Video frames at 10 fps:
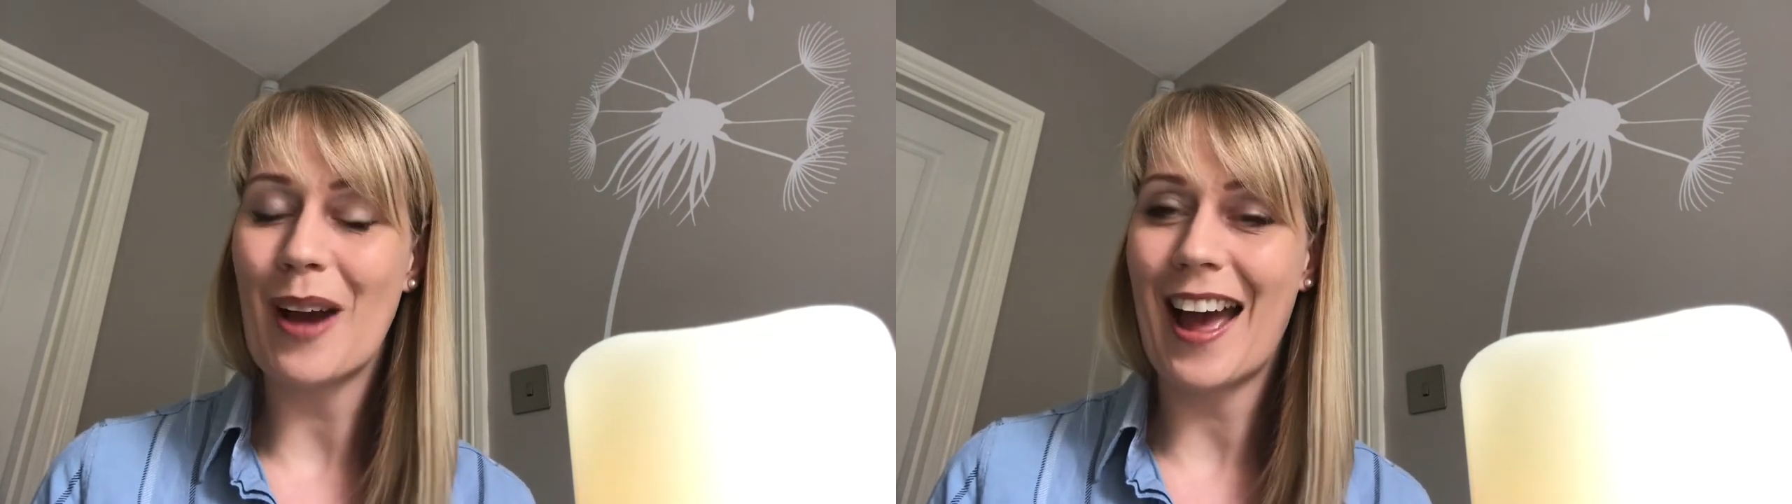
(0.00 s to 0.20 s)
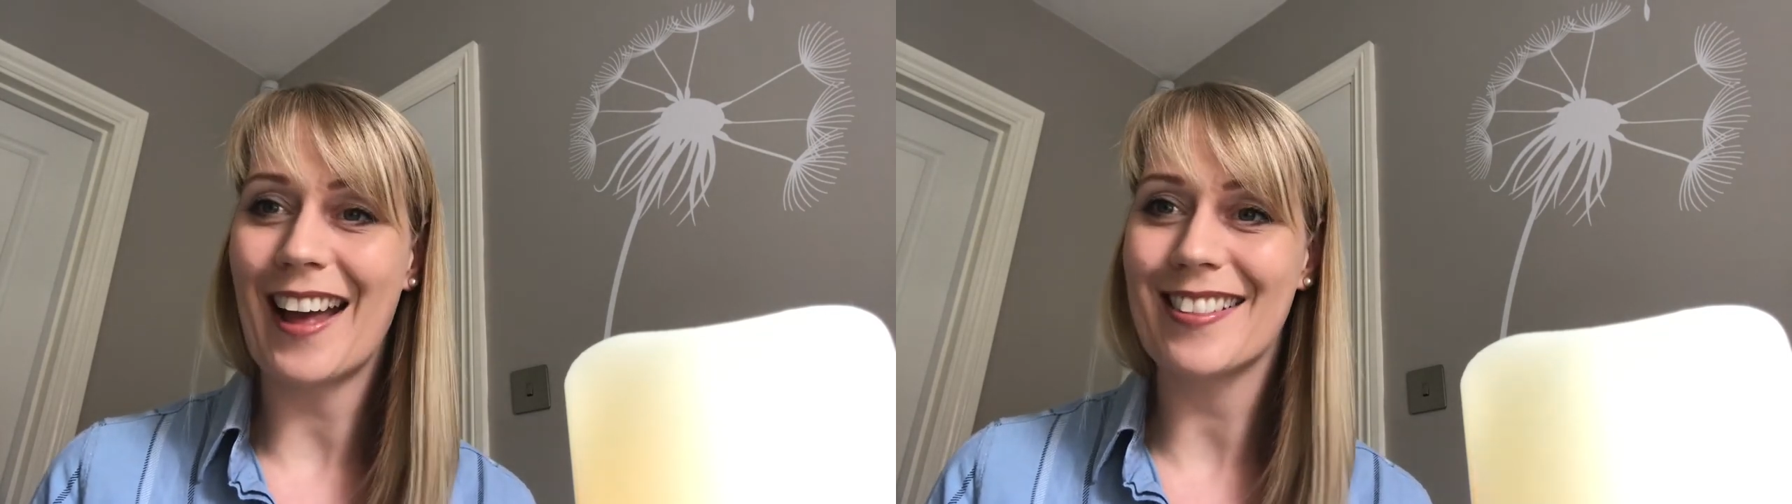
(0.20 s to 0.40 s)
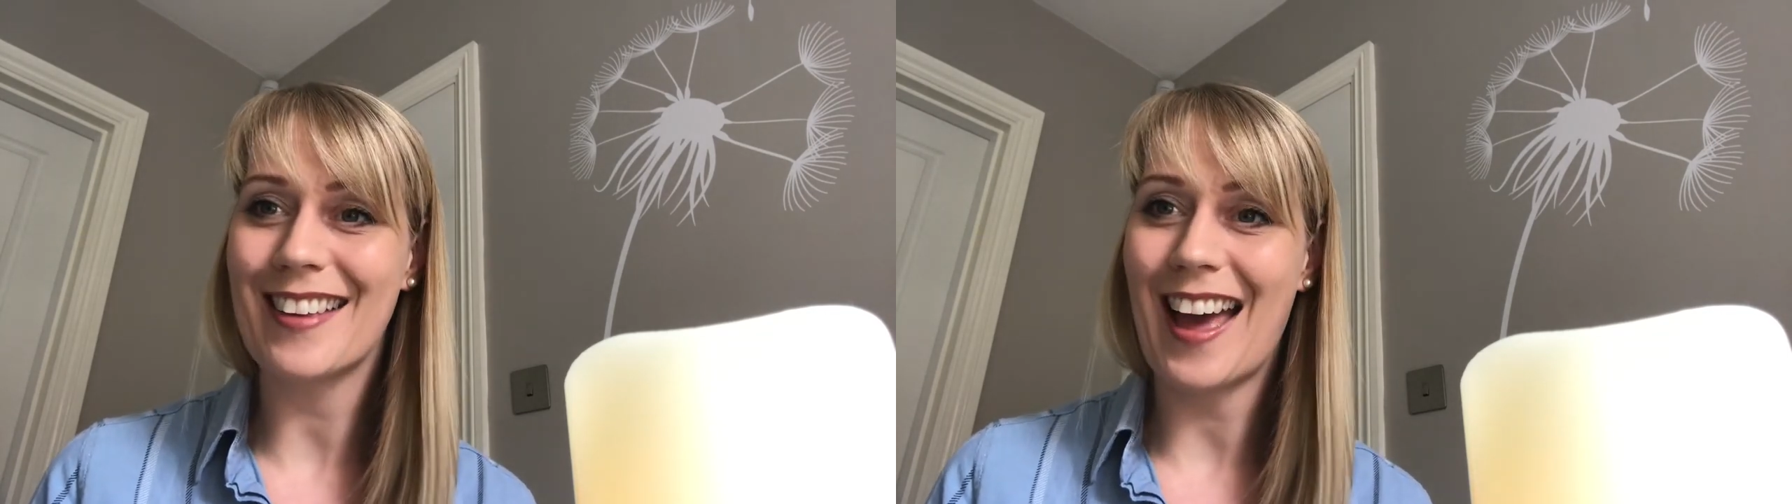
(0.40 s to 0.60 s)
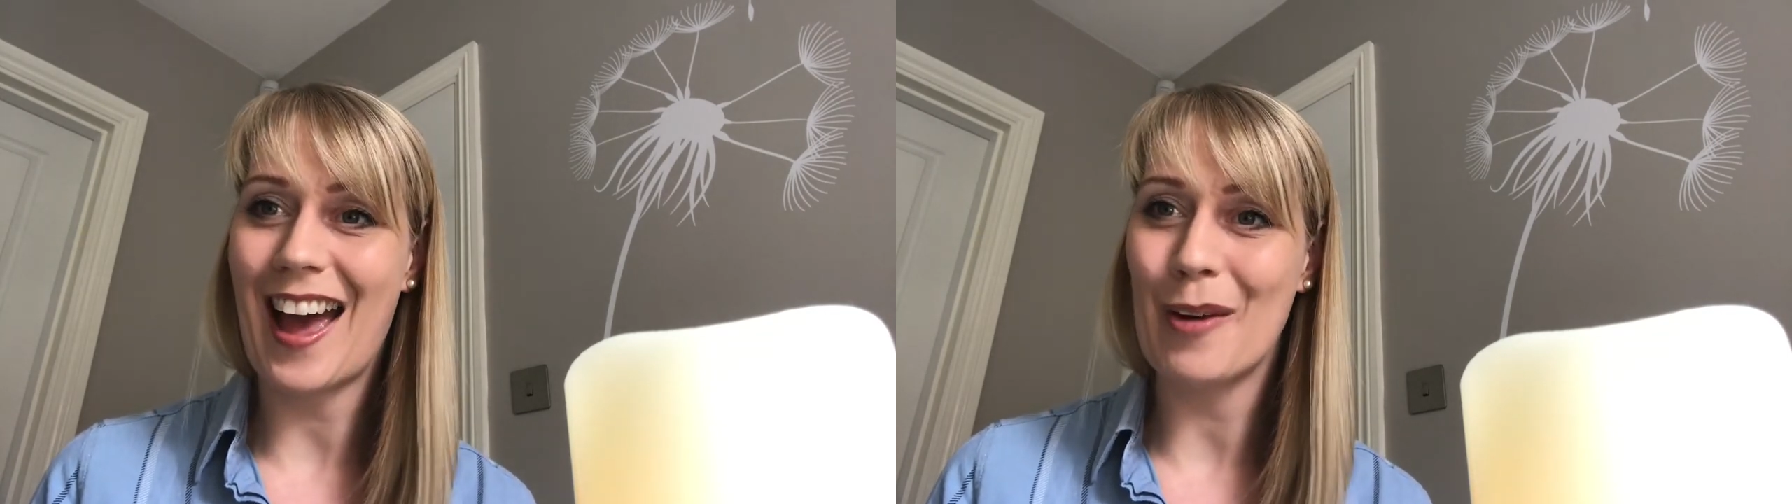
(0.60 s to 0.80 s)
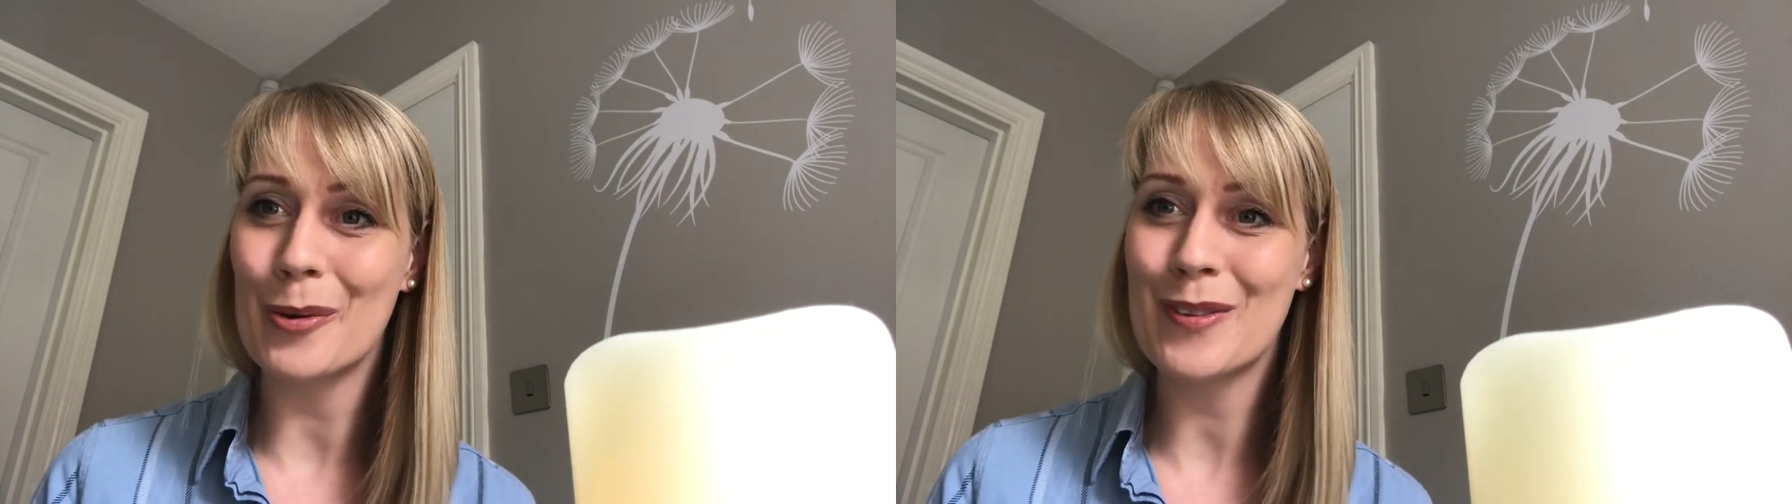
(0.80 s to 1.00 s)
at
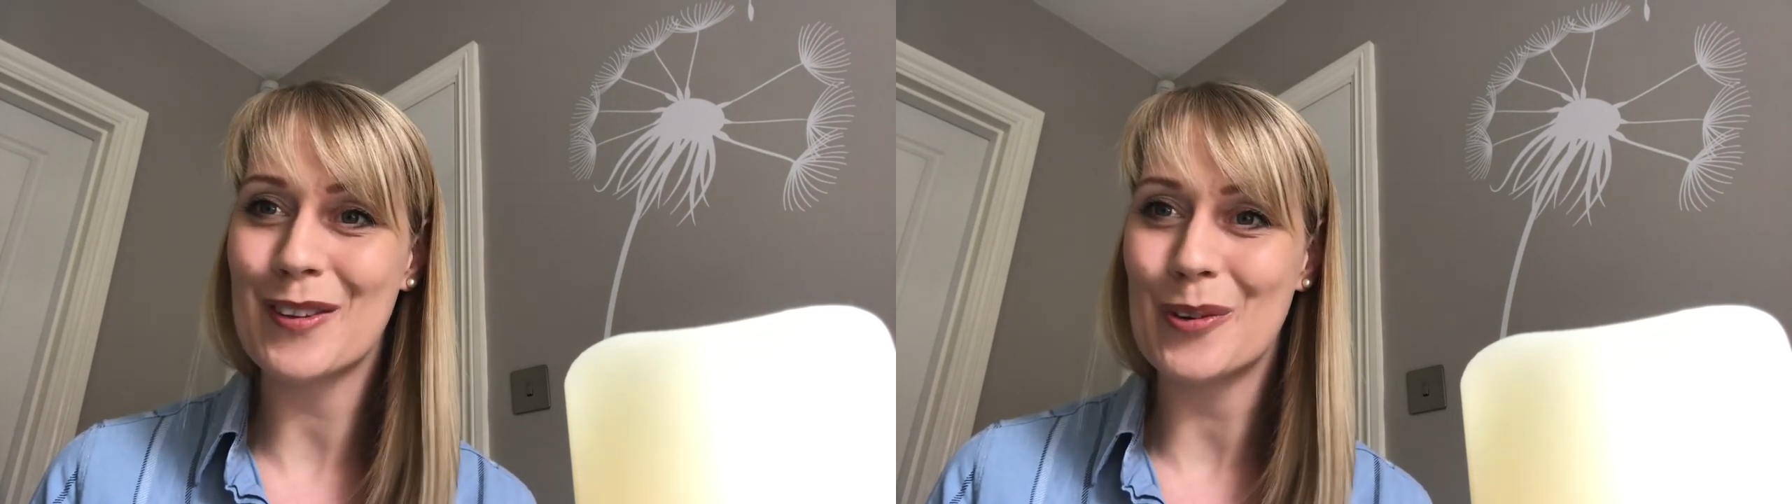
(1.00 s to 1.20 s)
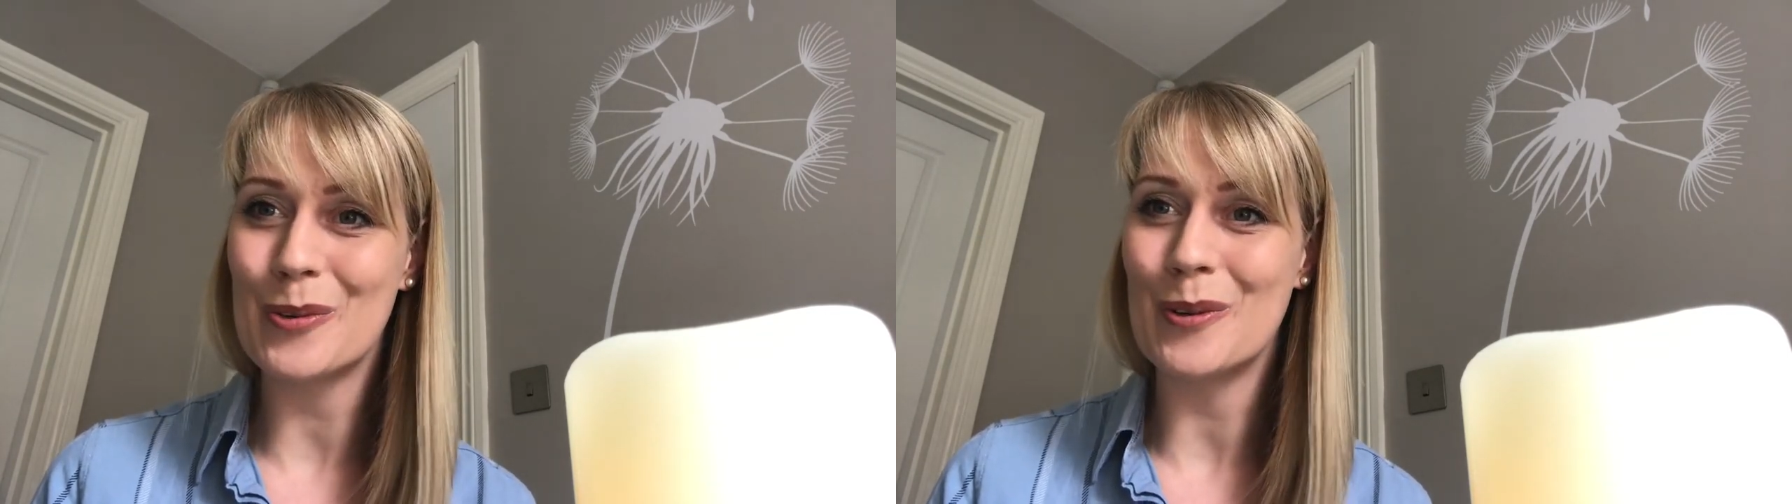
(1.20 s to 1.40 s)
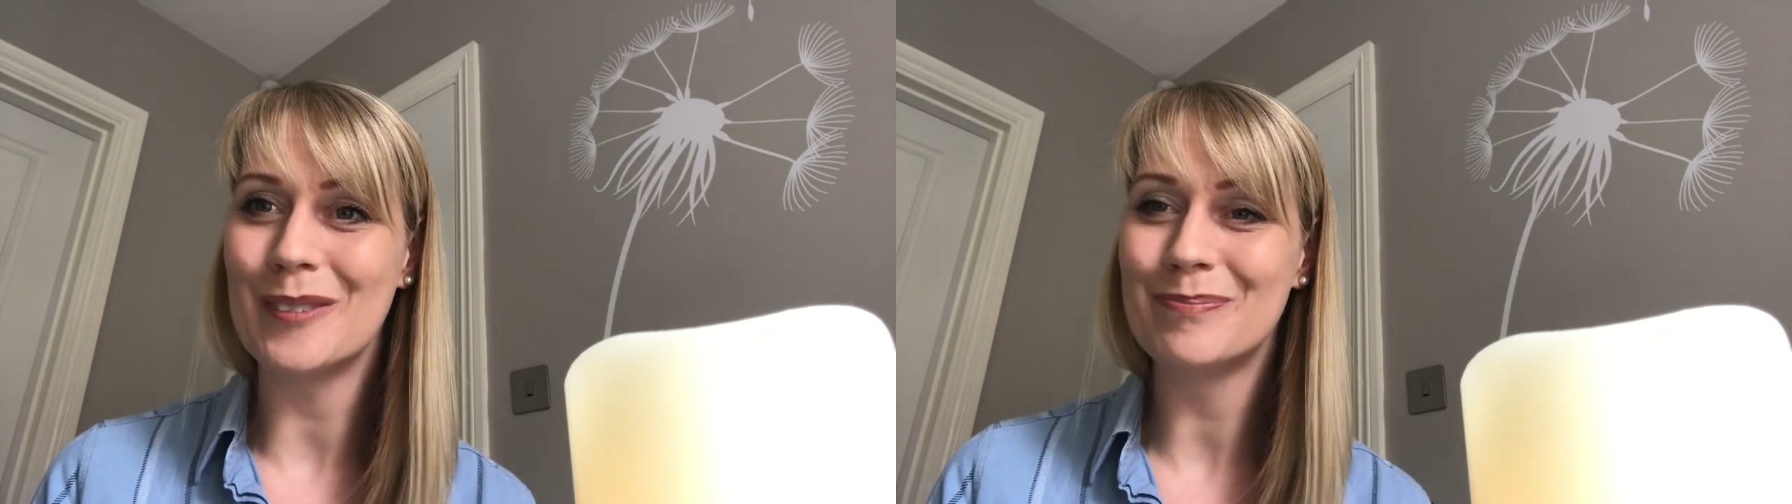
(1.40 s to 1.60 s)
our school.